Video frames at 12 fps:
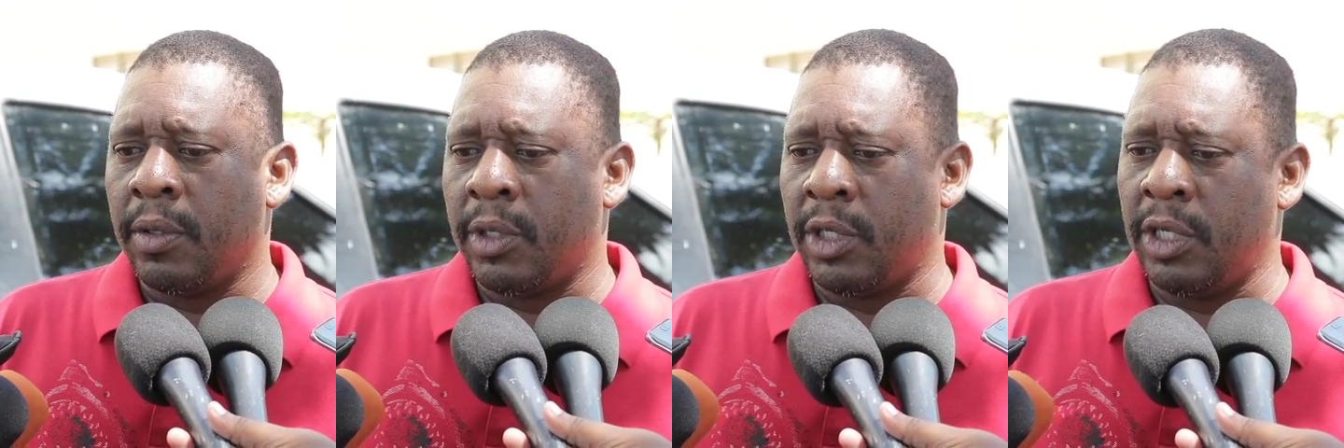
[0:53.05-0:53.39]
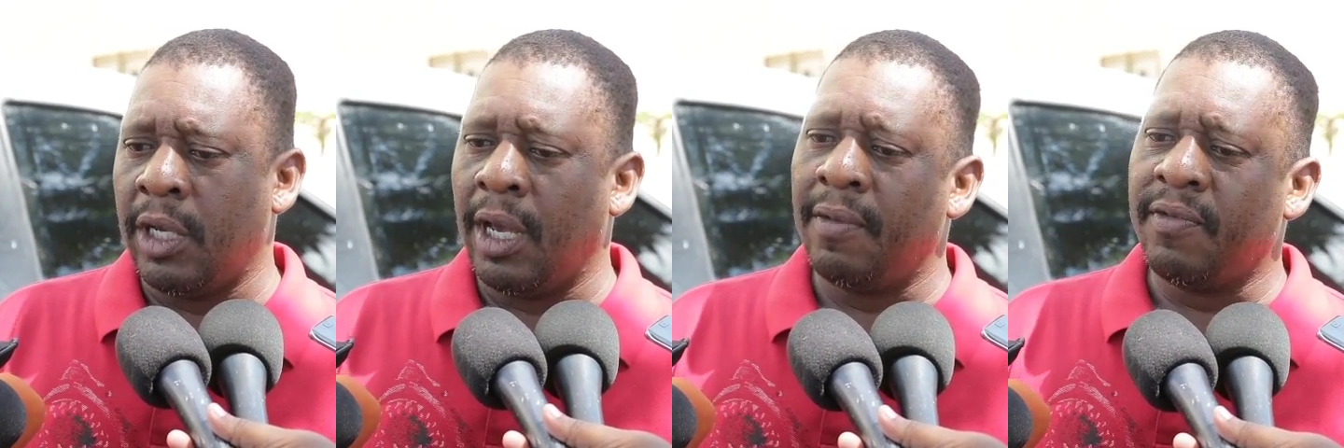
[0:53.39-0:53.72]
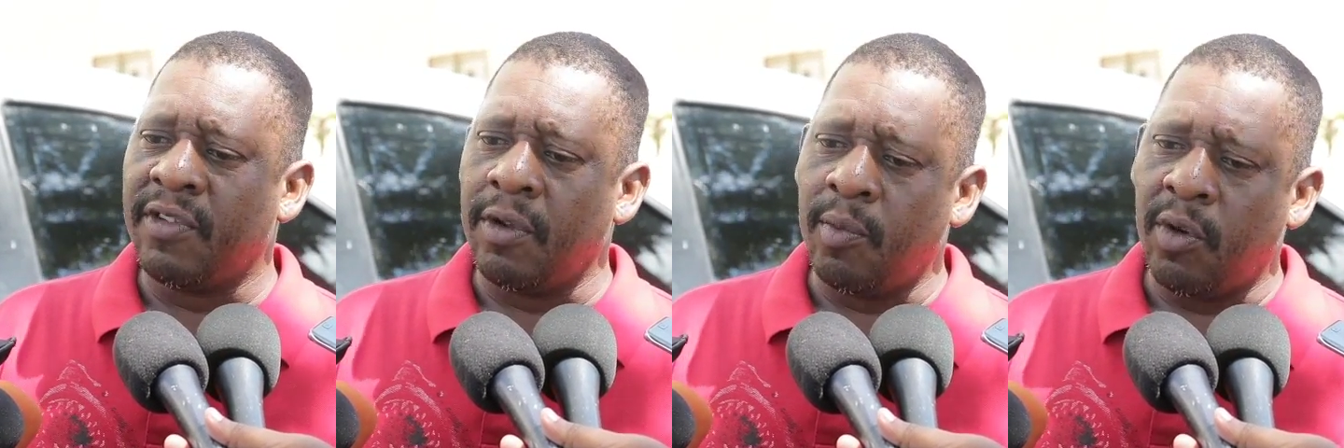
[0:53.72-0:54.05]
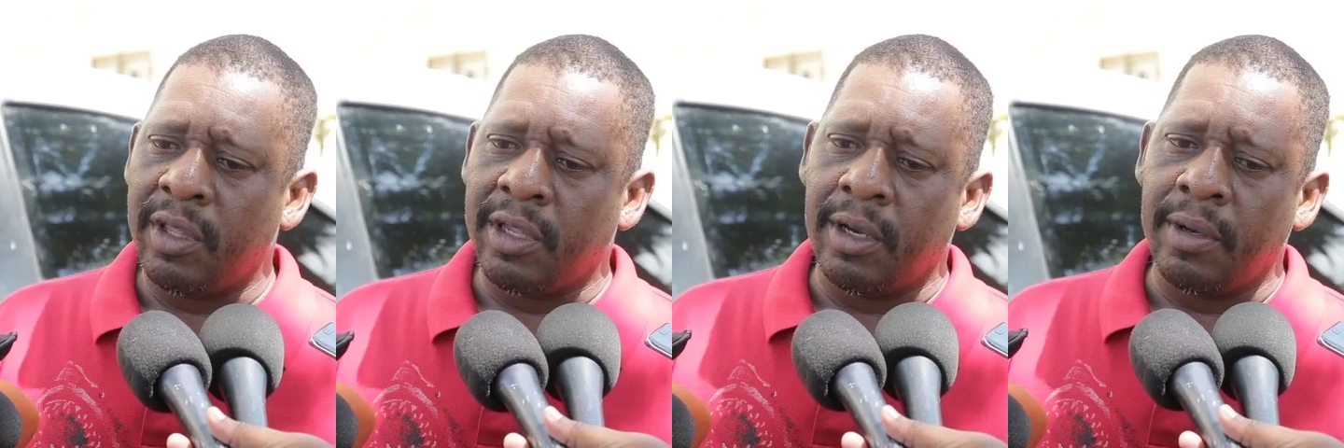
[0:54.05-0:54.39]
she have
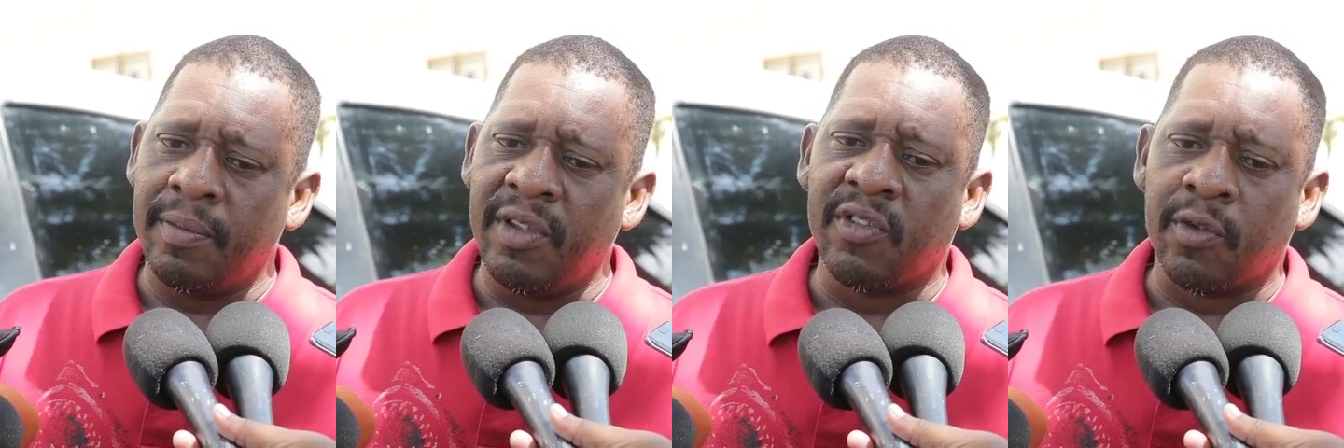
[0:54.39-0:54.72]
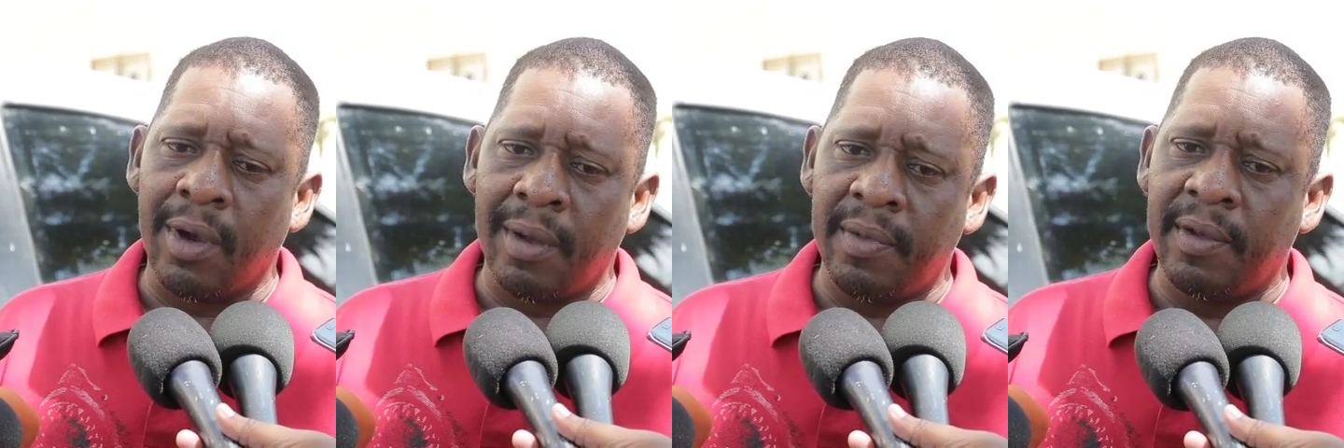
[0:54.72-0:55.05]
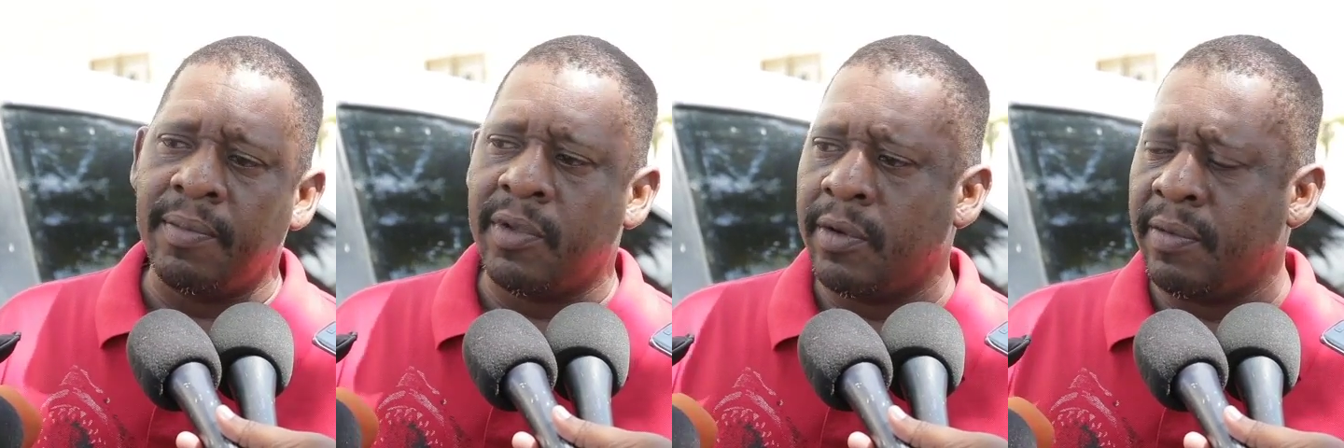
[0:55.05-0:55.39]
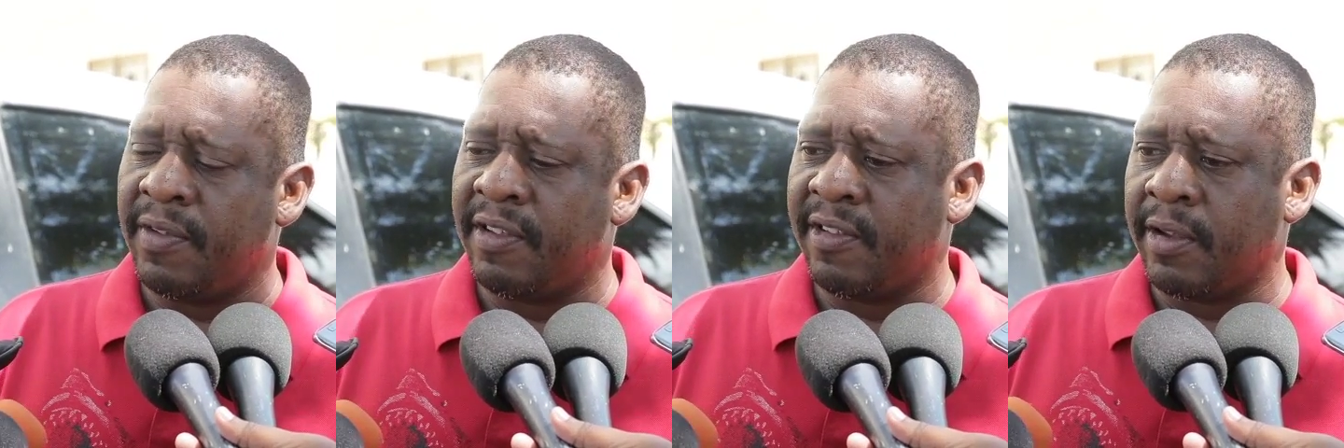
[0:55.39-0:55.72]
somewhat um, described them to
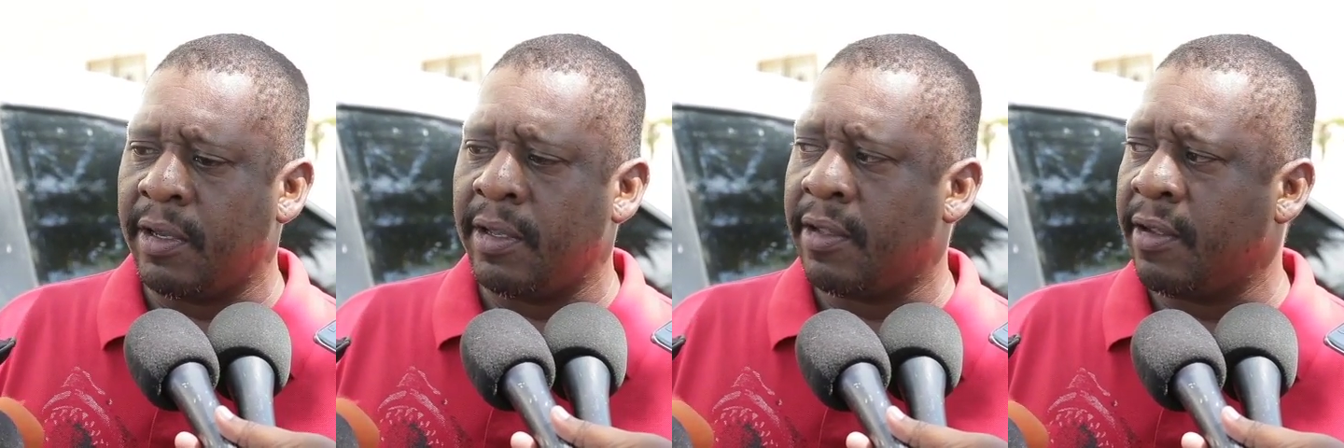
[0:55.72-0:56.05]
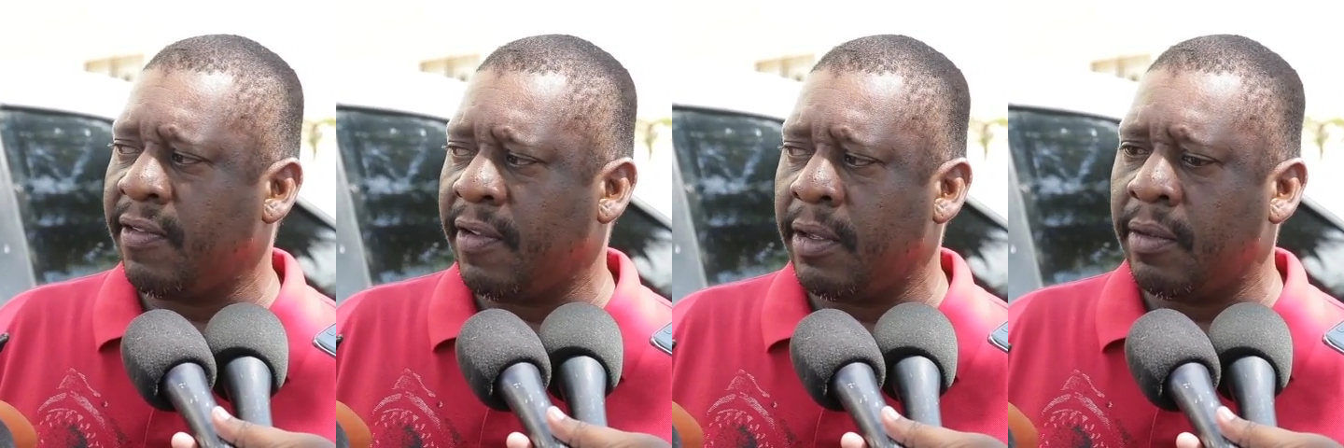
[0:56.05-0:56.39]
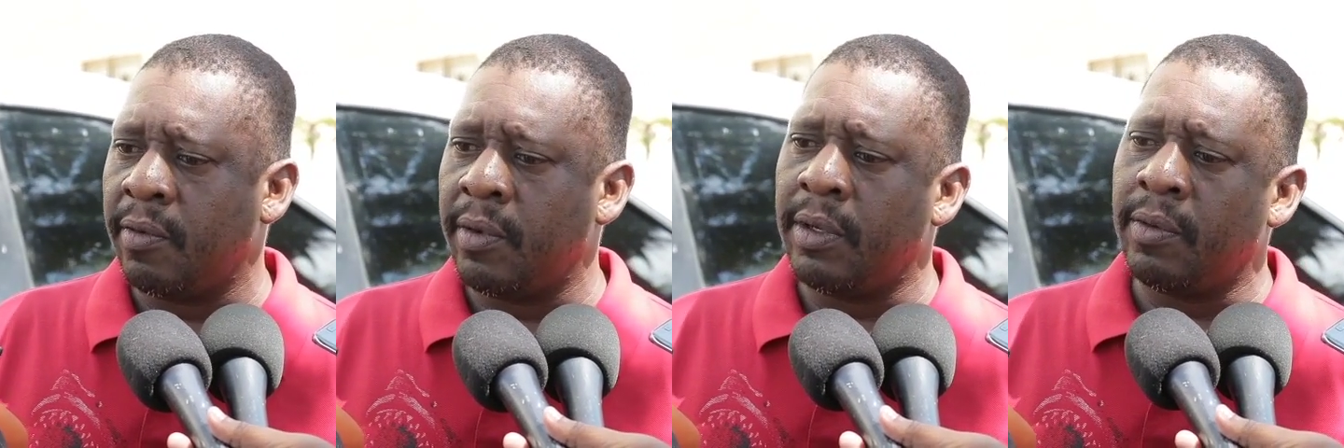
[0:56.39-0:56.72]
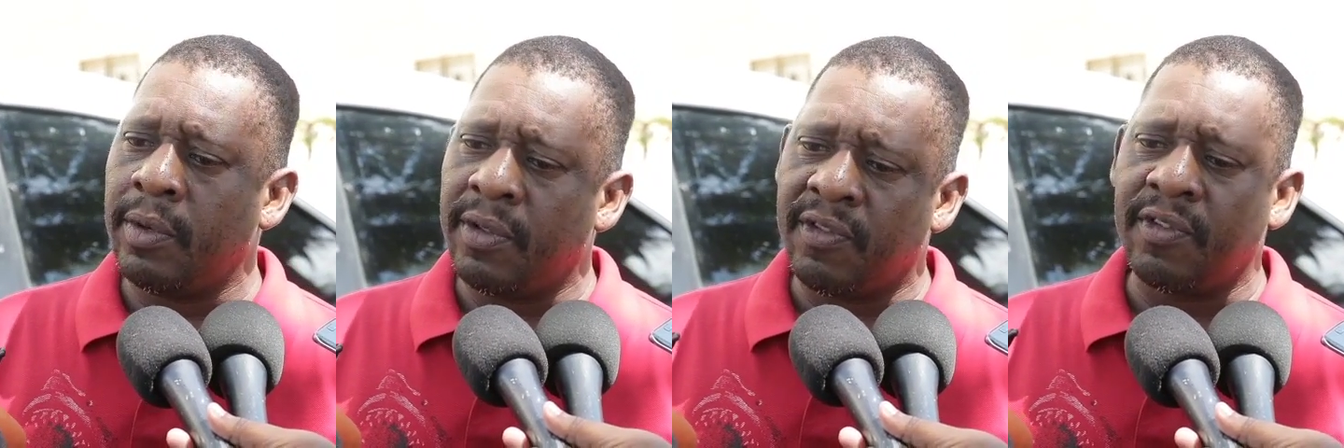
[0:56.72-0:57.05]
investigators, and we
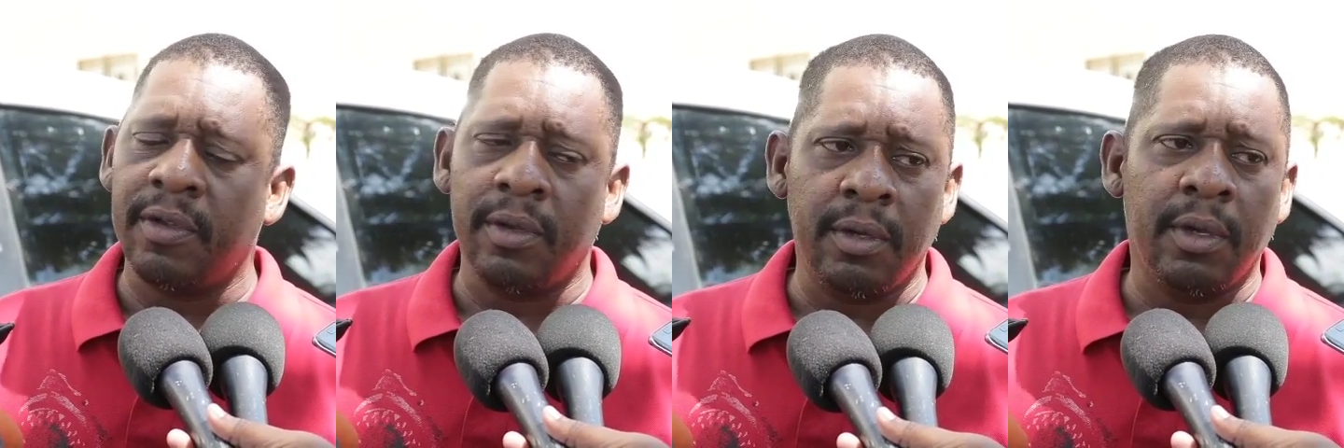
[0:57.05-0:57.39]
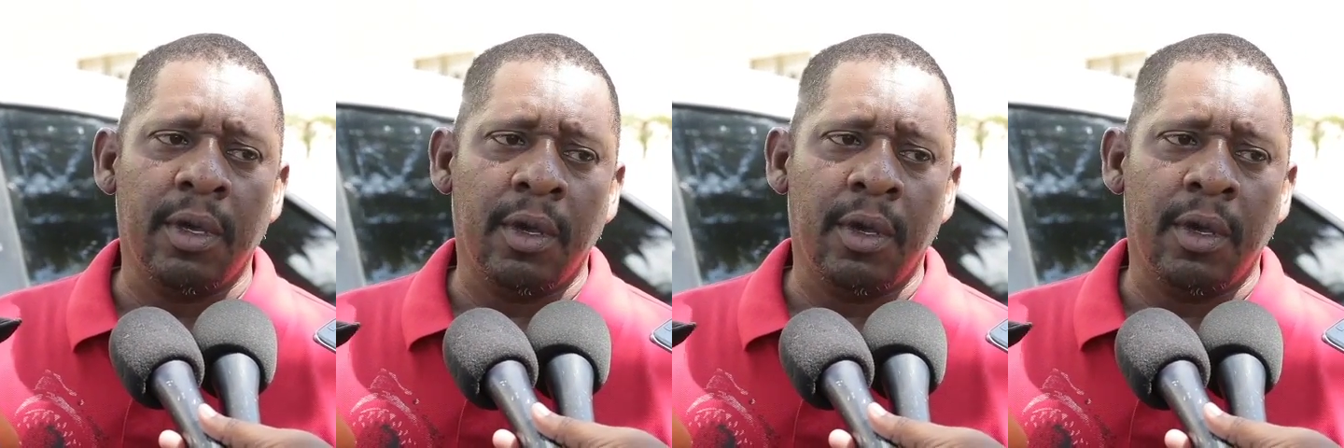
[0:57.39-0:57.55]
will see